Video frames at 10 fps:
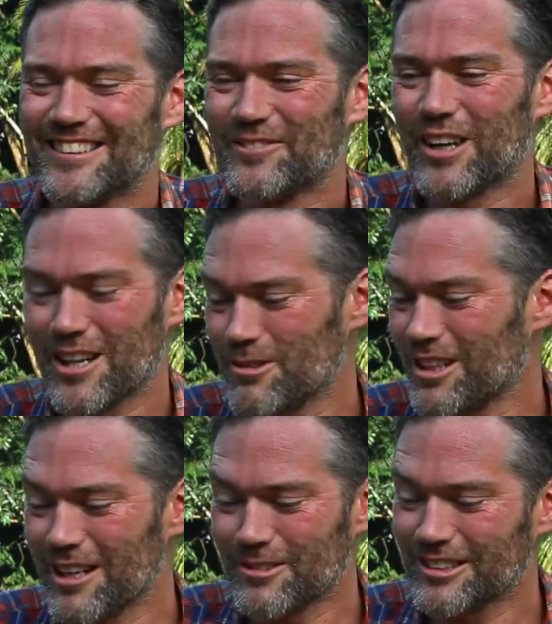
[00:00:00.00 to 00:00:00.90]
But I
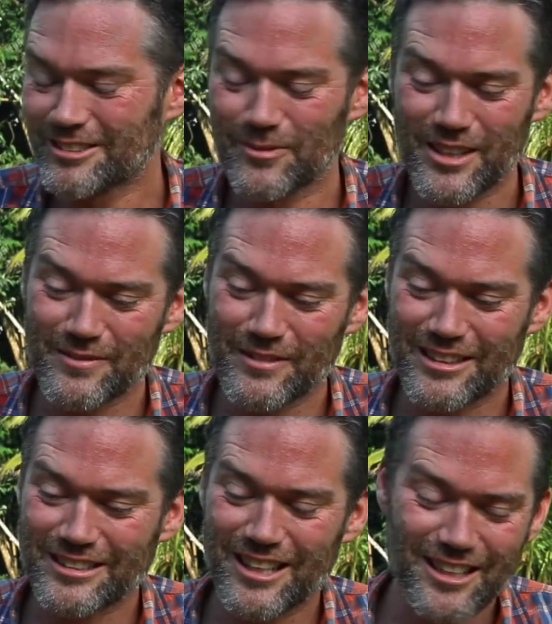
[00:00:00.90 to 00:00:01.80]
was.
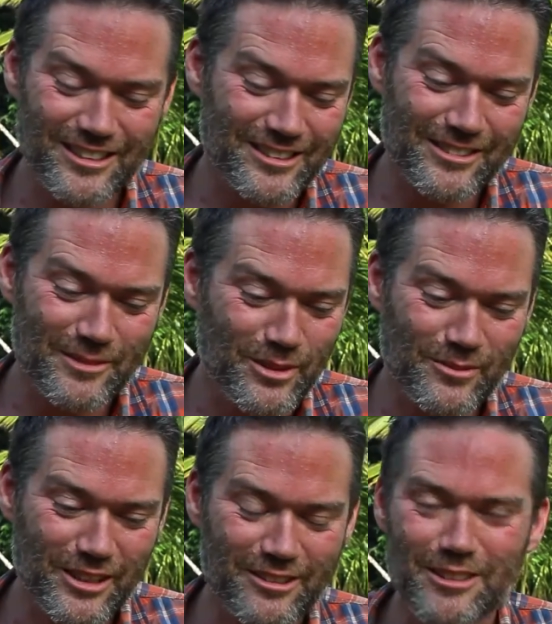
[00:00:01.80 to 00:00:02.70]
The director really put
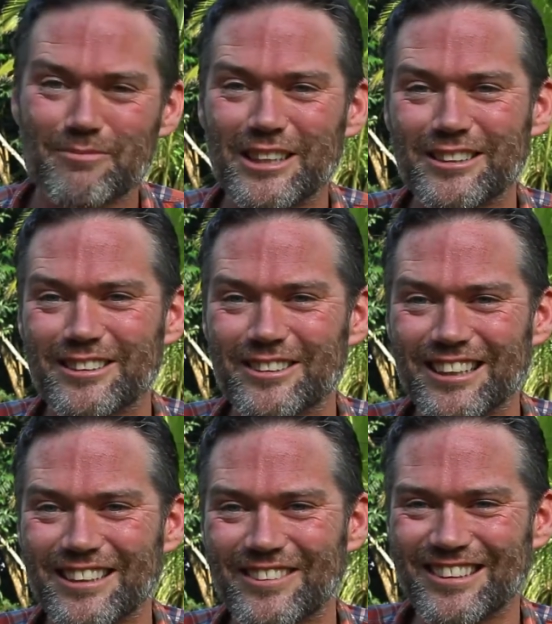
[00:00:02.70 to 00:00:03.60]
me through the mincer on
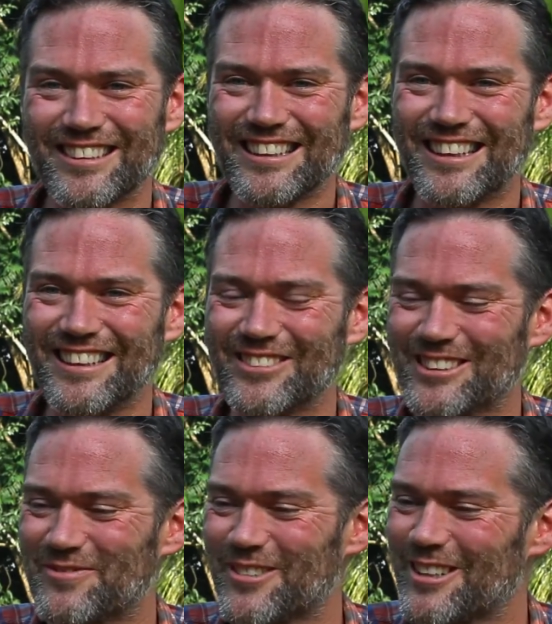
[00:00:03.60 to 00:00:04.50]
that one. I was
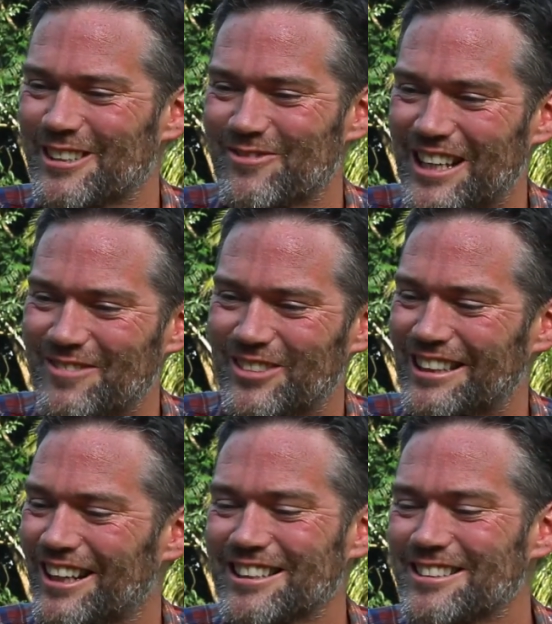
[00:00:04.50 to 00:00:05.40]
a broken man by
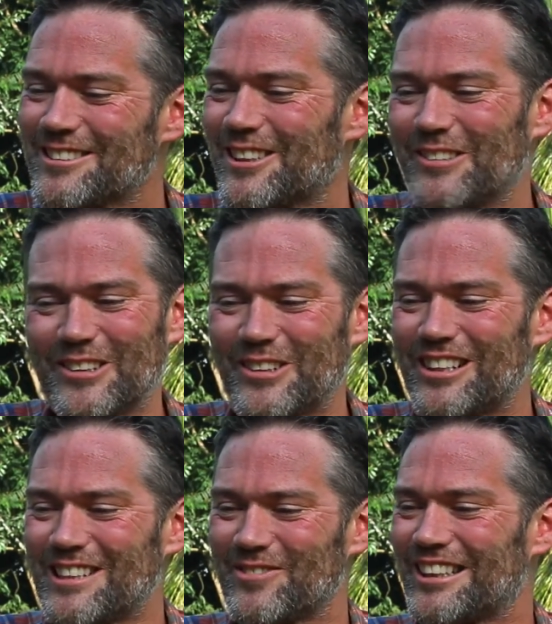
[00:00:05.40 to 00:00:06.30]
the end. I couldn't stop
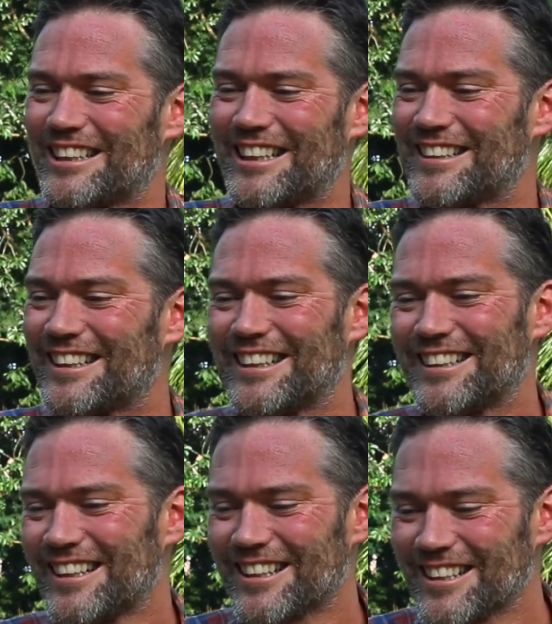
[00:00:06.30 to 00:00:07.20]
crying by the end.
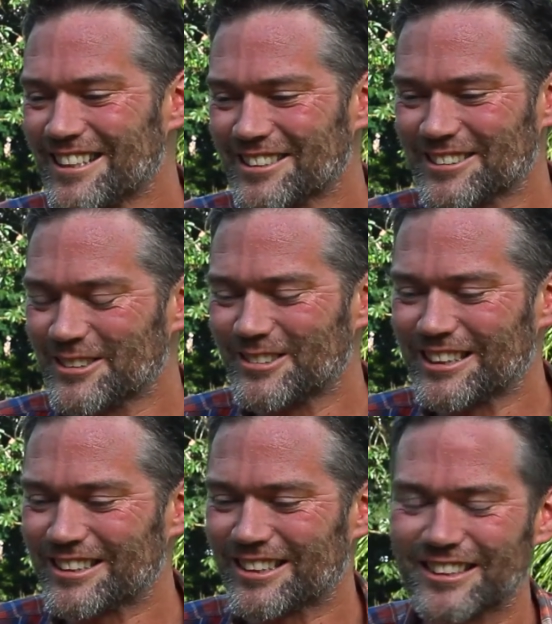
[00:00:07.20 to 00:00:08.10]
Like the last 2
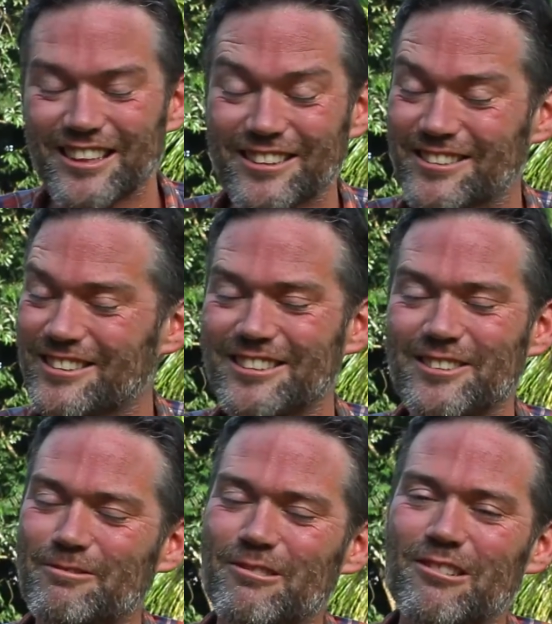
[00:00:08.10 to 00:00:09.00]
weeks I was here, I was just a
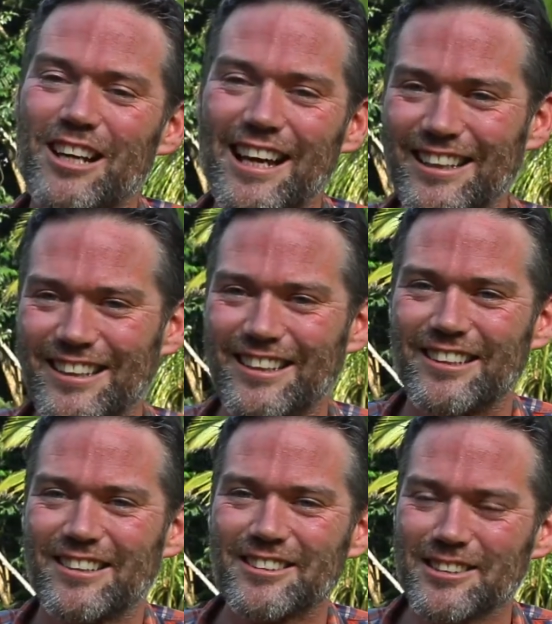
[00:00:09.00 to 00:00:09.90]
wreck.
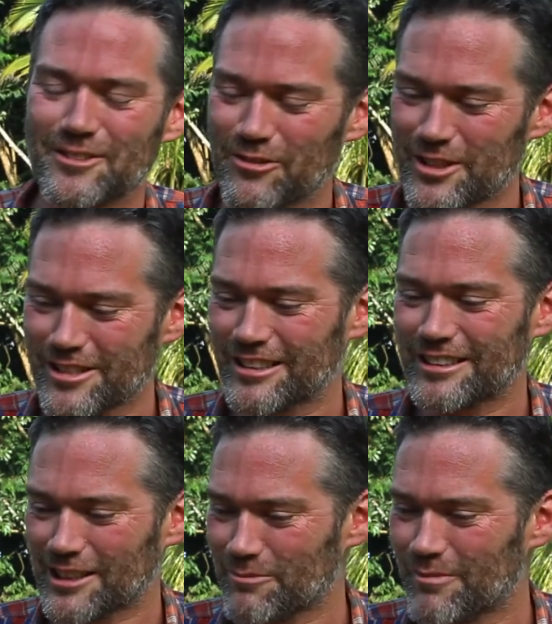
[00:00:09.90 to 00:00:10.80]
I was just
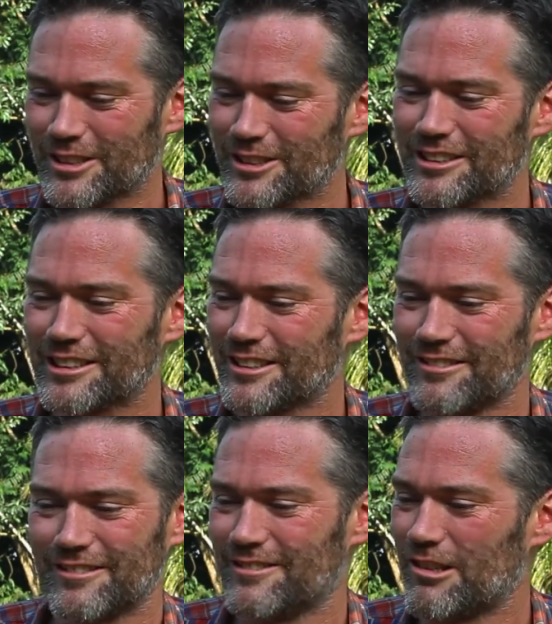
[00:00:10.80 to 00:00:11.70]
physically and emotionally
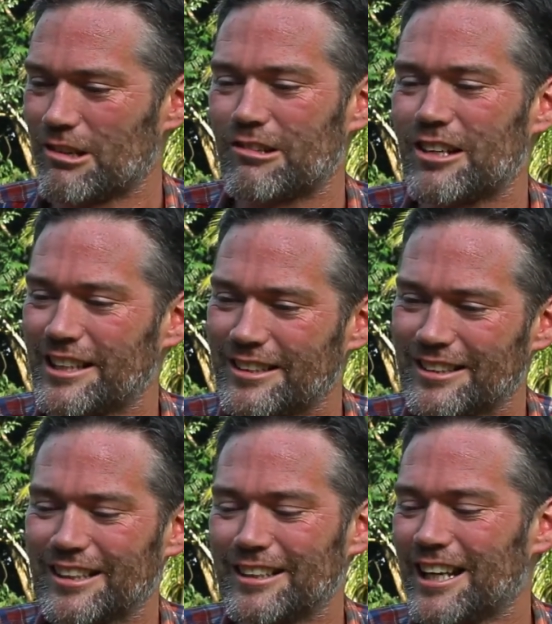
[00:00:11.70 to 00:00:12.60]
drained.
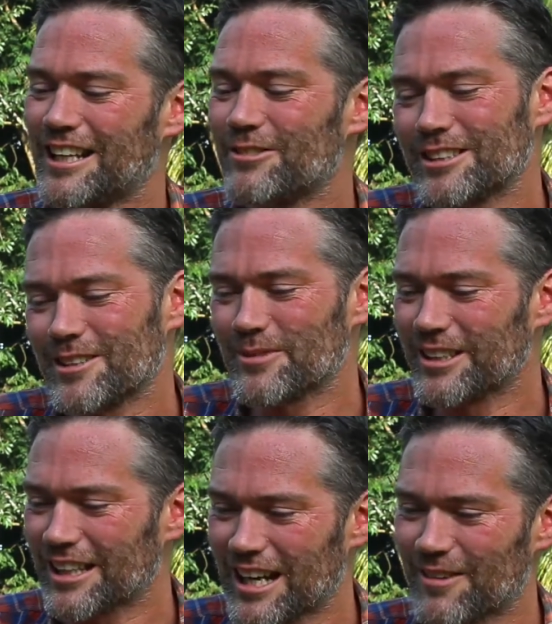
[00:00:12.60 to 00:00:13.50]
And every time you put
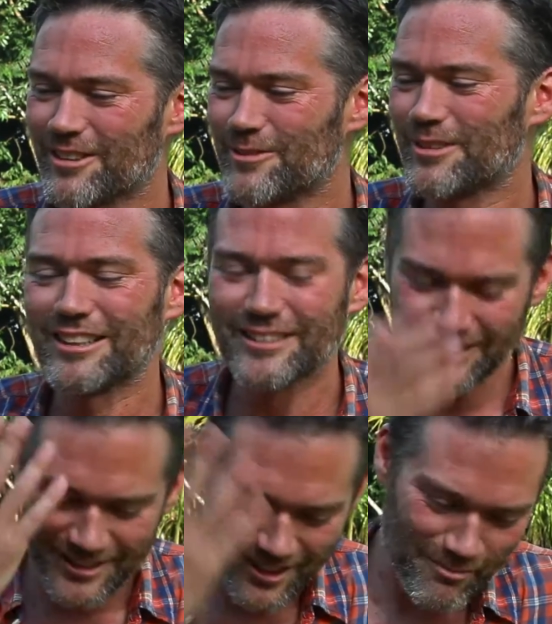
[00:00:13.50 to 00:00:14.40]
a camera on me, I
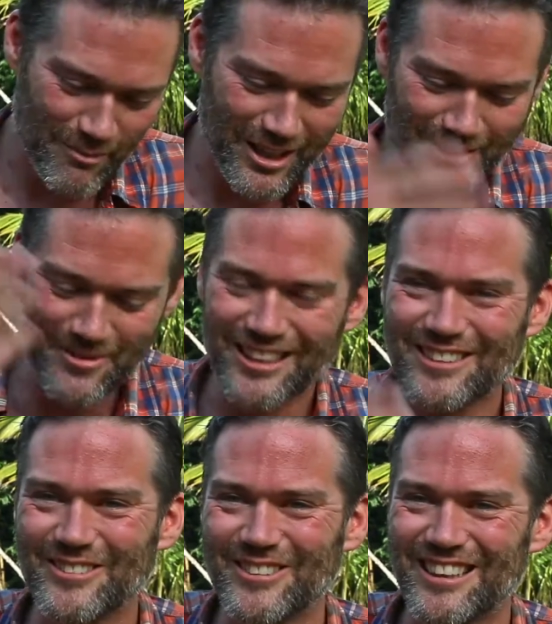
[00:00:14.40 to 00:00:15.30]
just start blowing
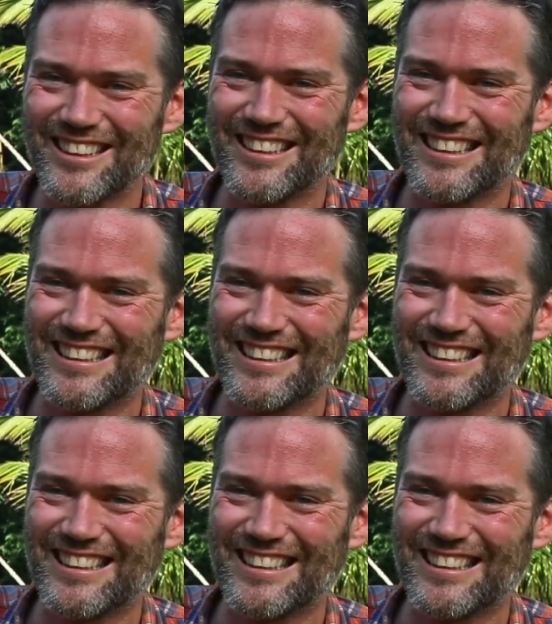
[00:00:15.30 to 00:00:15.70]
away.